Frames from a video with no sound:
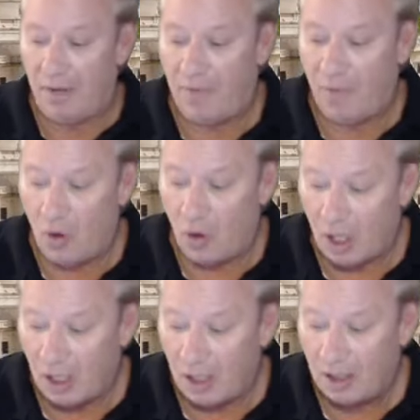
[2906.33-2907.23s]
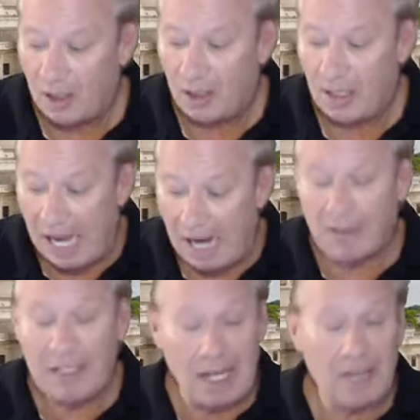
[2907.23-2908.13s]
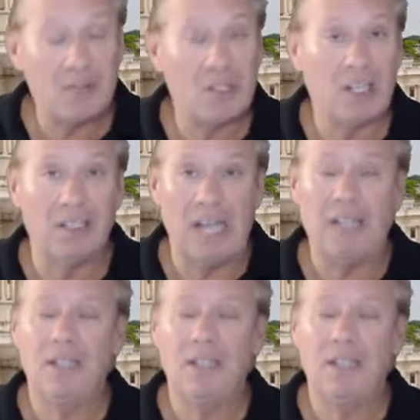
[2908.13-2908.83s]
for Gary Leonard's got a lot.